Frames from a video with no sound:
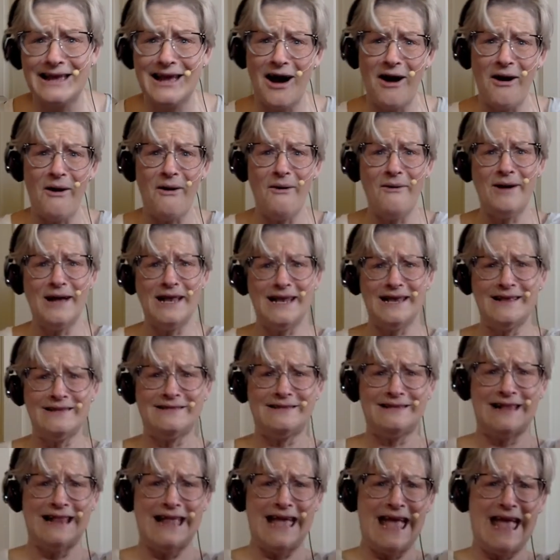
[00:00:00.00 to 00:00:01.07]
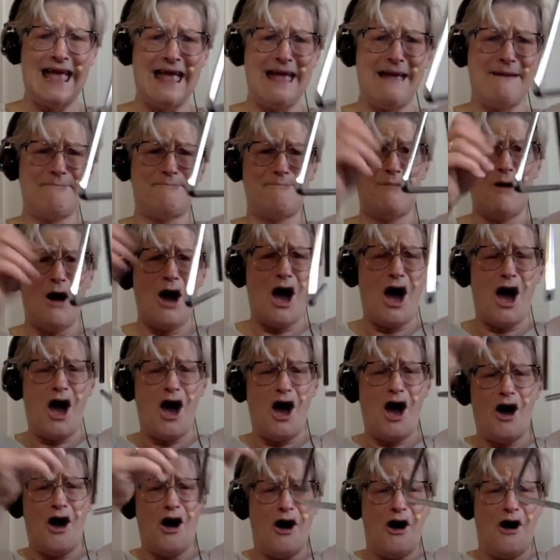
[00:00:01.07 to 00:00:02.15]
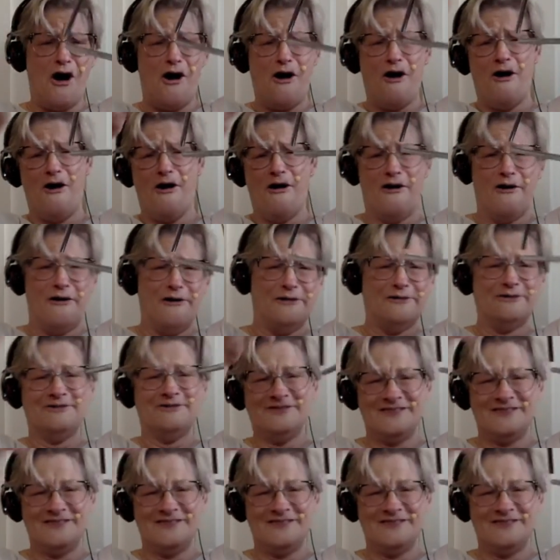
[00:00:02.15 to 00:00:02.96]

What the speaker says: going to sleep. Woo!